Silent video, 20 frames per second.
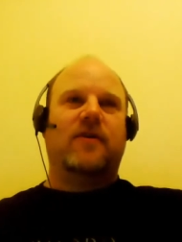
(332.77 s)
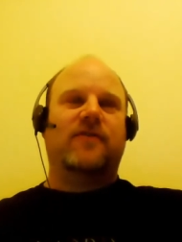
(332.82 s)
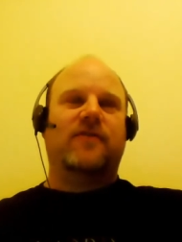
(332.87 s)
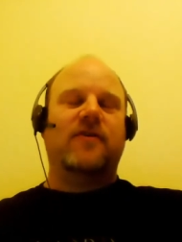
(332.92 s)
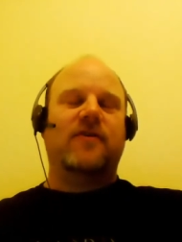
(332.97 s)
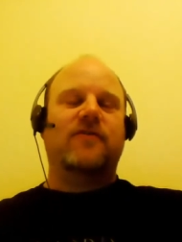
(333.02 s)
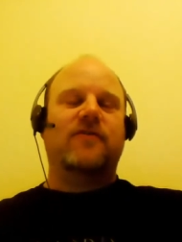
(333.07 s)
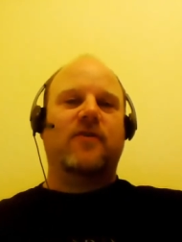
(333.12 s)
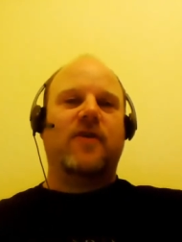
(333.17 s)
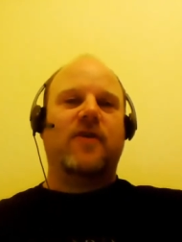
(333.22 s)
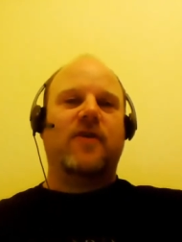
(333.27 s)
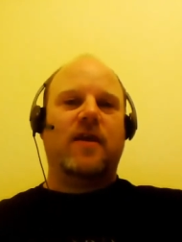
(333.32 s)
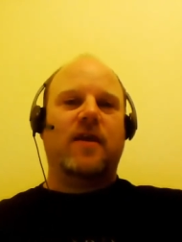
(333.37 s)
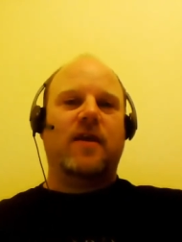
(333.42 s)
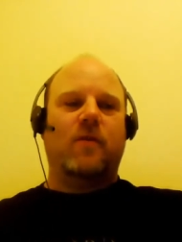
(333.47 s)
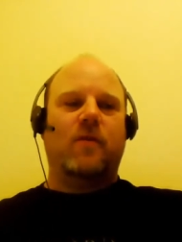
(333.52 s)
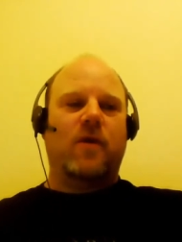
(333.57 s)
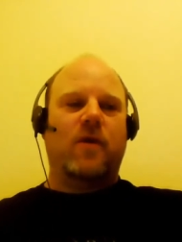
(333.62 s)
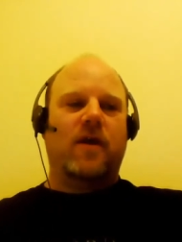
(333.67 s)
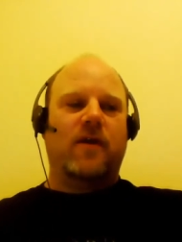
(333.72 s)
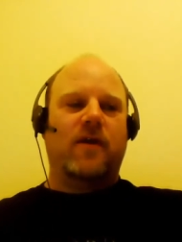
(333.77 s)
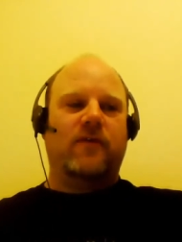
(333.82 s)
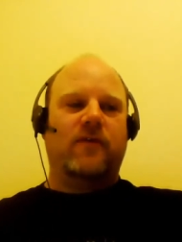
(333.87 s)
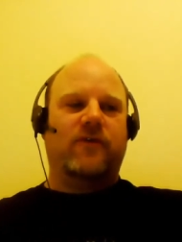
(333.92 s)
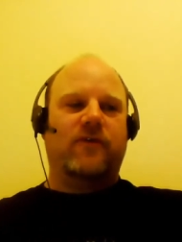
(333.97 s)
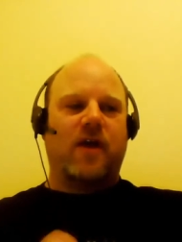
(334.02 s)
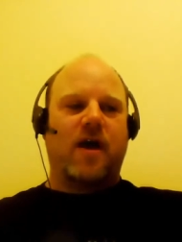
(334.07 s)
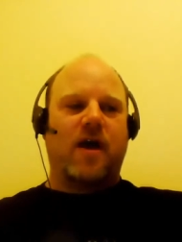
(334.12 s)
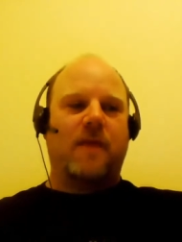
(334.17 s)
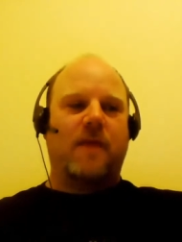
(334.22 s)
Centurion was
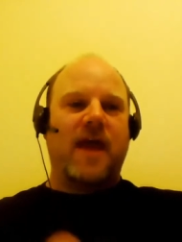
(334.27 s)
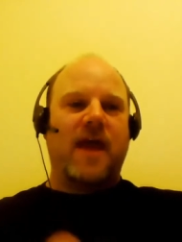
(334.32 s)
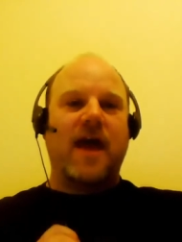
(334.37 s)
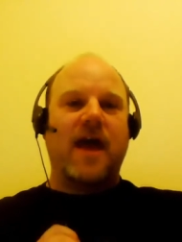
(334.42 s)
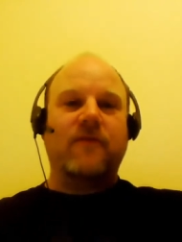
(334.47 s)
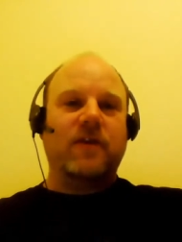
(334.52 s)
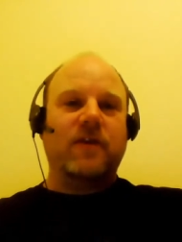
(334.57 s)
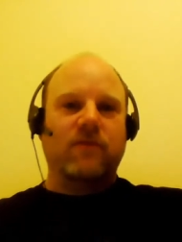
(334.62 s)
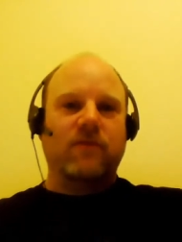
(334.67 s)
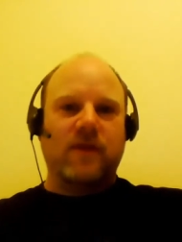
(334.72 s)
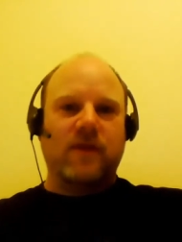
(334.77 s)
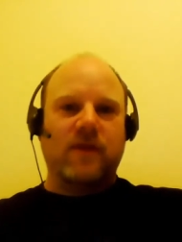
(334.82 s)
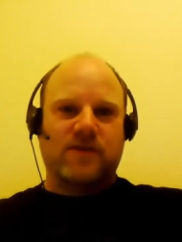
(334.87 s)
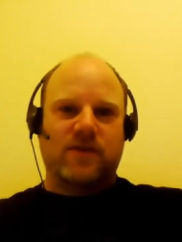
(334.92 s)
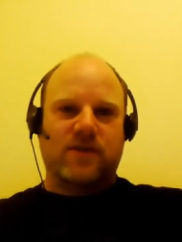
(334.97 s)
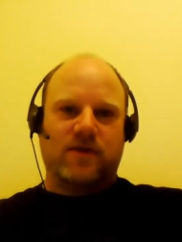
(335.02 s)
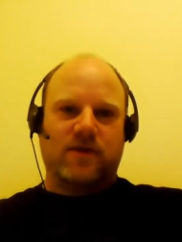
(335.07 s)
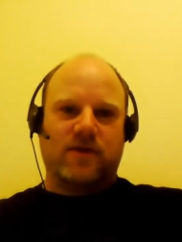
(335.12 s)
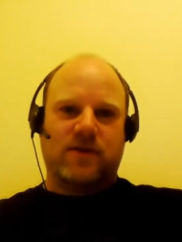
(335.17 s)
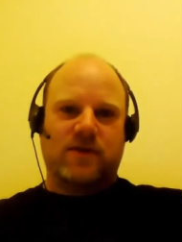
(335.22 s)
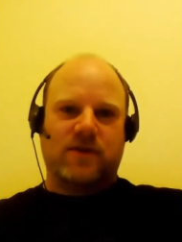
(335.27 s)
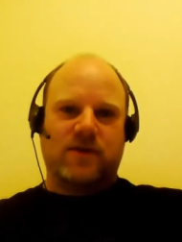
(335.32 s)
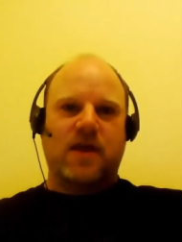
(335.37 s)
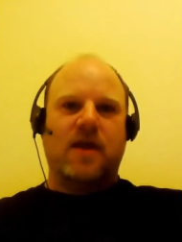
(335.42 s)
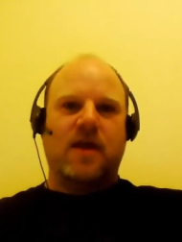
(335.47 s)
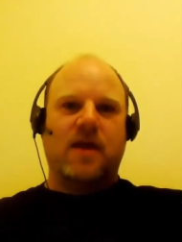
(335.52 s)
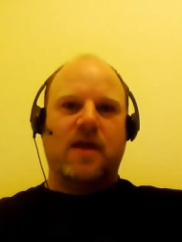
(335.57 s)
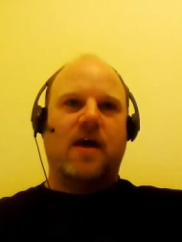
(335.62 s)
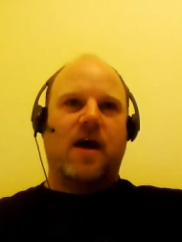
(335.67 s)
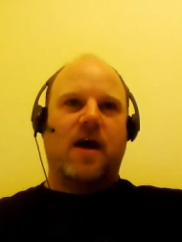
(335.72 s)
um, heavily researched
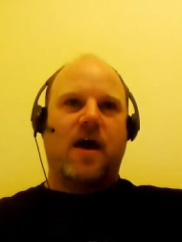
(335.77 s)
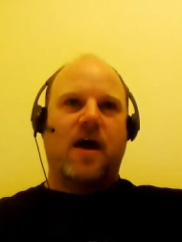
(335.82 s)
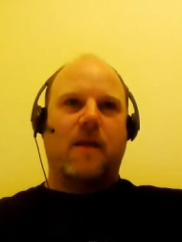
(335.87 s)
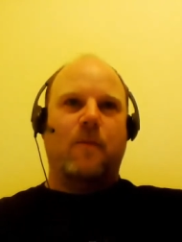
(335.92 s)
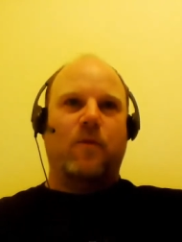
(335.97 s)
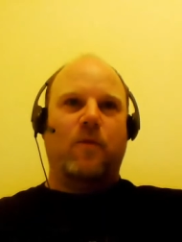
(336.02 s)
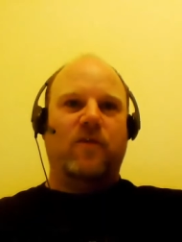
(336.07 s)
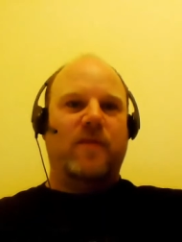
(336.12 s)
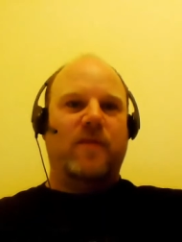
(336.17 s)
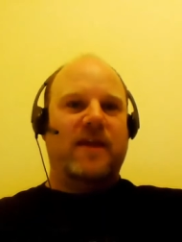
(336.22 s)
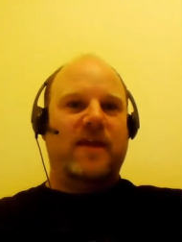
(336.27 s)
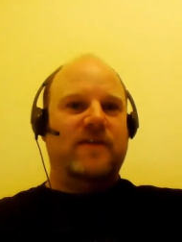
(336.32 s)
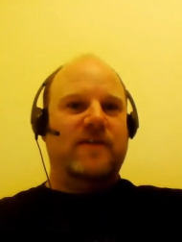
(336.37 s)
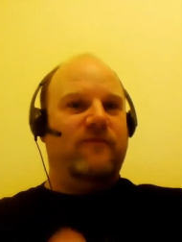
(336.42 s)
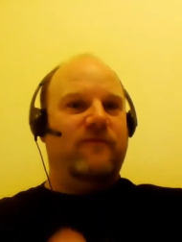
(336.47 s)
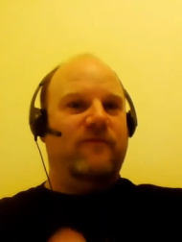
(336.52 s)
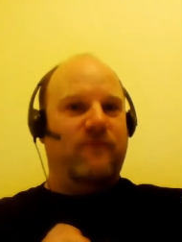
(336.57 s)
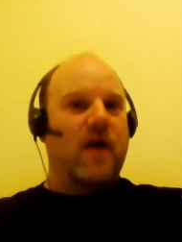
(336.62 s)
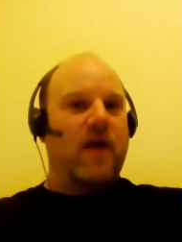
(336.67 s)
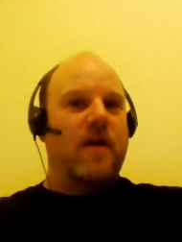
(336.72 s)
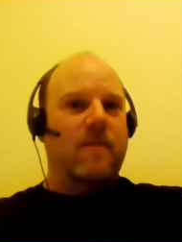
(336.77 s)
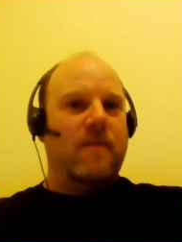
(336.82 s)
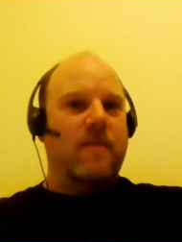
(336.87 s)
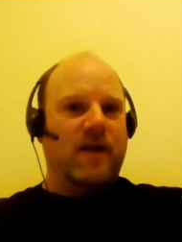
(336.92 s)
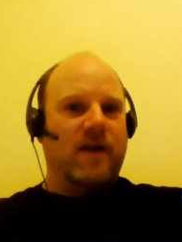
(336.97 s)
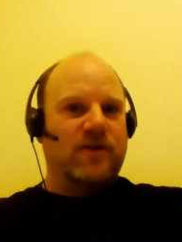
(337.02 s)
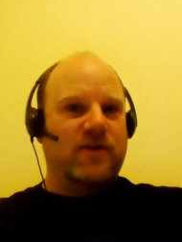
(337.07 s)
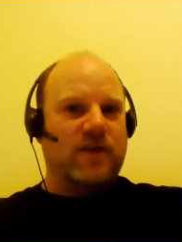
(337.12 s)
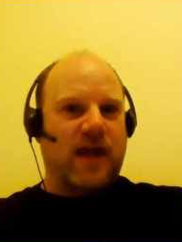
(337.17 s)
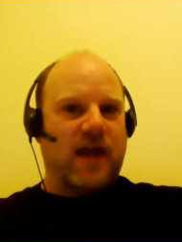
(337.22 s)
um, was based very
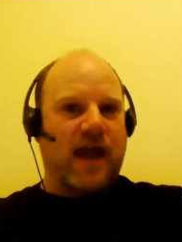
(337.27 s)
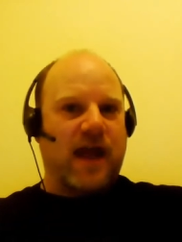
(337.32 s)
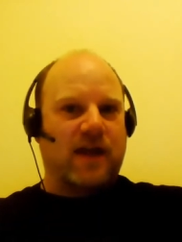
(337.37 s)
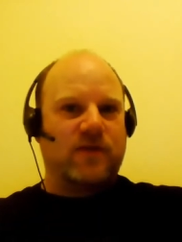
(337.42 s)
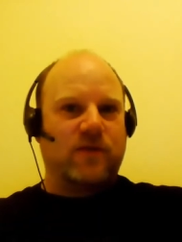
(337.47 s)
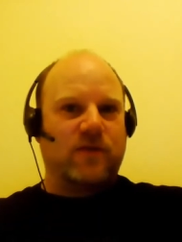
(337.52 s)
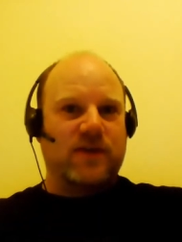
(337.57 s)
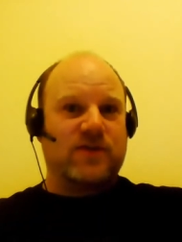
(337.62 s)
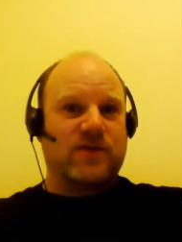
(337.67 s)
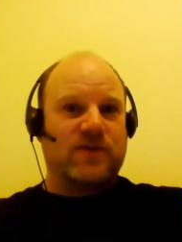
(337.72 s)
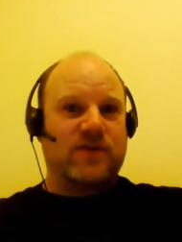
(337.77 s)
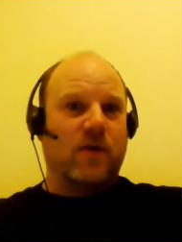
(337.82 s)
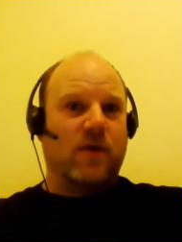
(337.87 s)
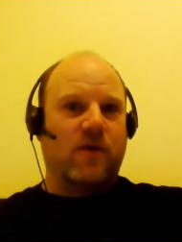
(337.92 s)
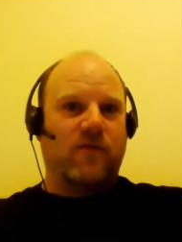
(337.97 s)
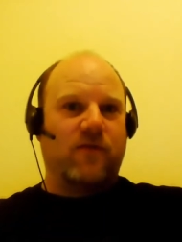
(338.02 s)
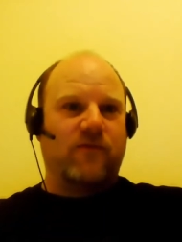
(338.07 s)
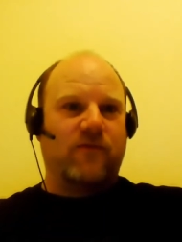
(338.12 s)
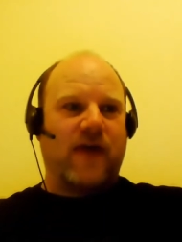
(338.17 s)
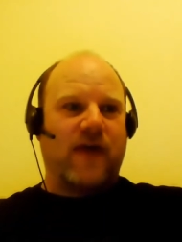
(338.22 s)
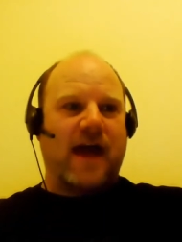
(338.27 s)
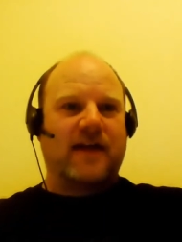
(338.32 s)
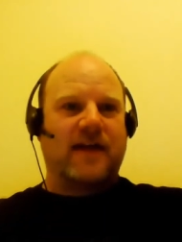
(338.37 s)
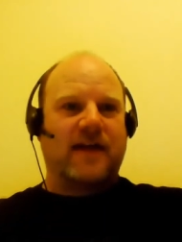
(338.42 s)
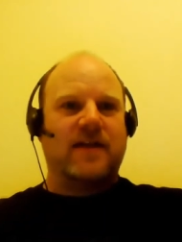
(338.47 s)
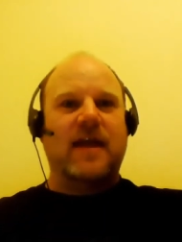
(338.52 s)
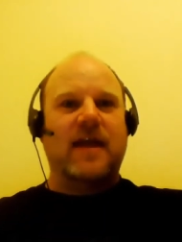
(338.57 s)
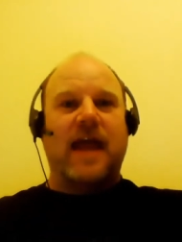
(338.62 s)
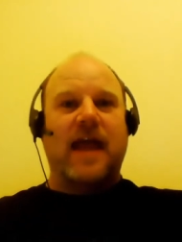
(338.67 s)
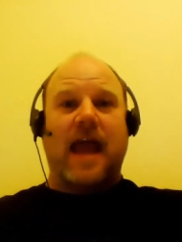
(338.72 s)
much in actual historical fact
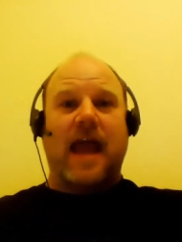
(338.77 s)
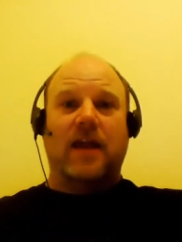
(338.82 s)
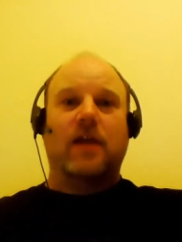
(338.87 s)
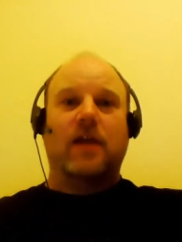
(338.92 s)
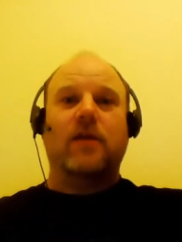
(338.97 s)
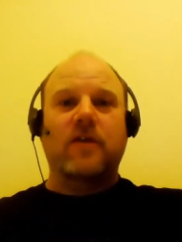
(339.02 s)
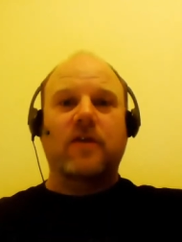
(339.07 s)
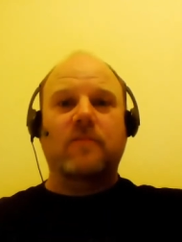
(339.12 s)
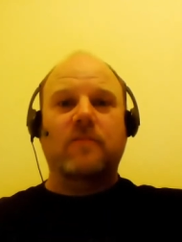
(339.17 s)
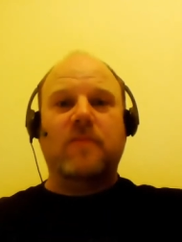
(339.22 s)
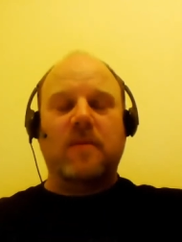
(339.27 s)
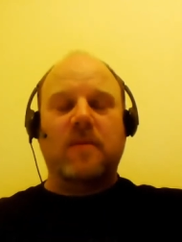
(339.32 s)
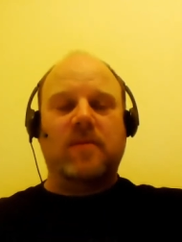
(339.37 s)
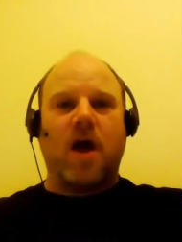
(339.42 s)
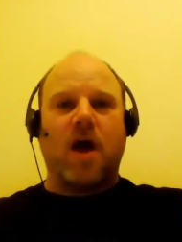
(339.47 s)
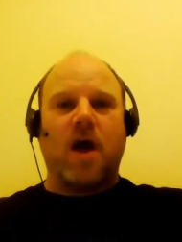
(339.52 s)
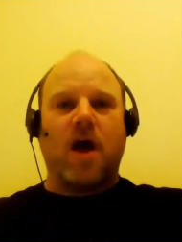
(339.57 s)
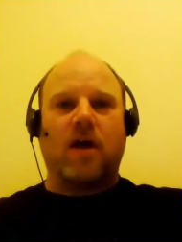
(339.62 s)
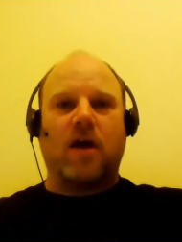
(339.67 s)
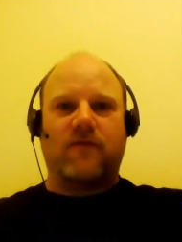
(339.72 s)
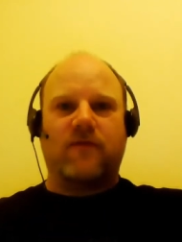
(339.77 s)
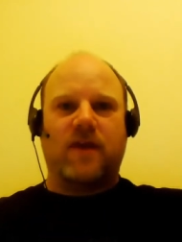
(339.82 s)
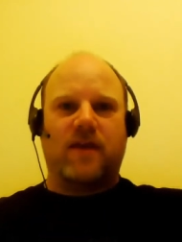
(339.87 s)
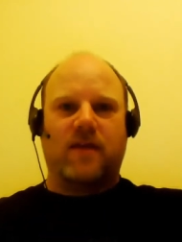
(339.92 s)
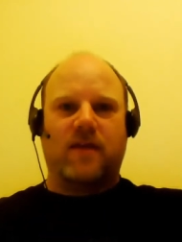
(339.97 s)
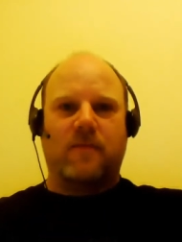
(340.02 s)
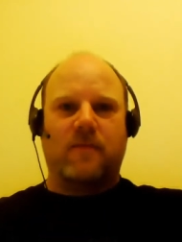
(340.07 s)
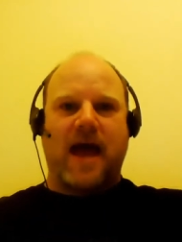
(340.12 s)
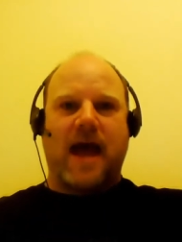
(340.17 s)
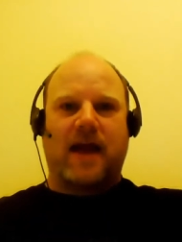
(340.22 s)
and included bibliography in
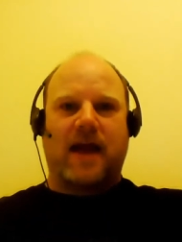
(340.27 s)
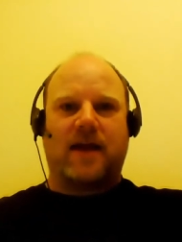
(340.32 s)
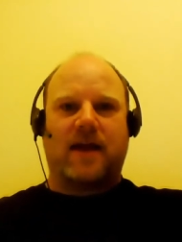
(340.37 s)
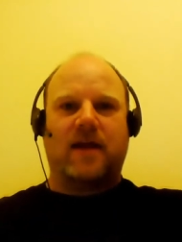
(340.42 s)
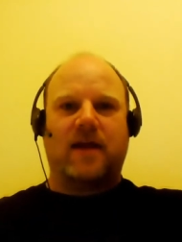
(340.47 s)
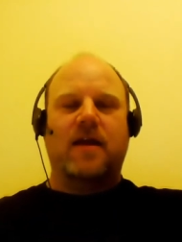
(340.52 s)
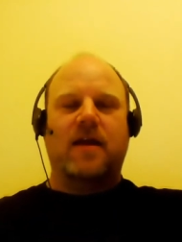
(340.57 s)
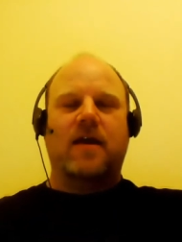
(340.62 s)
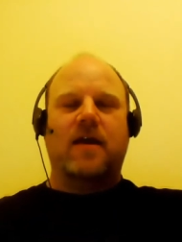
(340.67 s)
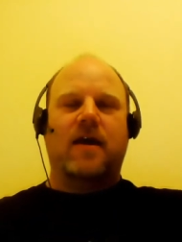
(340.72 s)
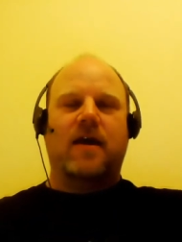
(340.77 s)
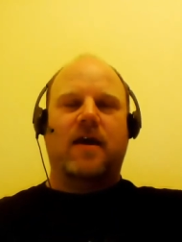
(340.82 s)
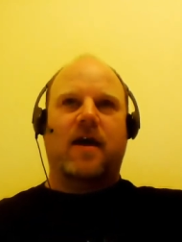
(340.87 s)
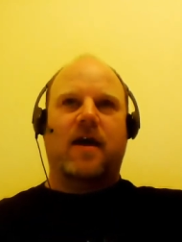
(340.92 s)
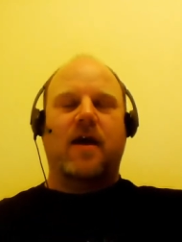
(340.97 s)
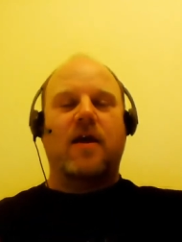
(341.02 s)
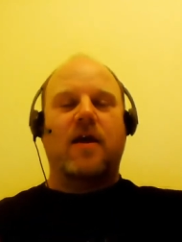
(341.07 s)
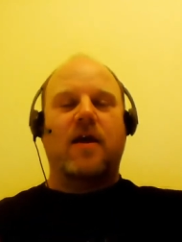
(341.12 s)
the back. Uh,